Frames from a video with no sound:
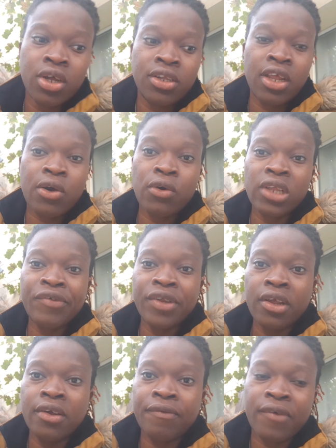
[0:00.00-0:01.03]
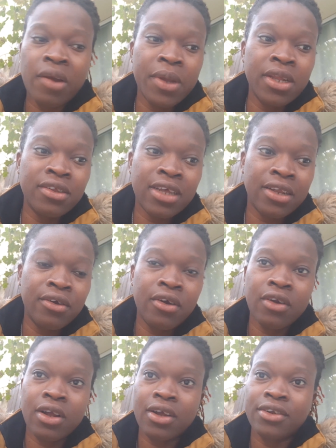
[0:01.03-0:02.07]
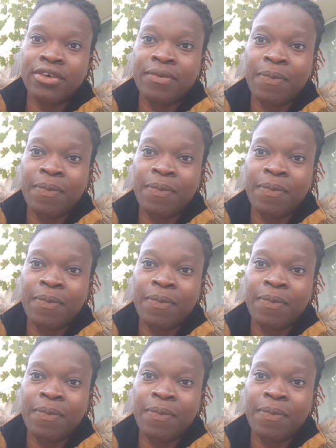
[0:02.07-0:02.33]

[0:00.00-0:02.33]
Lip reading: take out everything from inside the garage.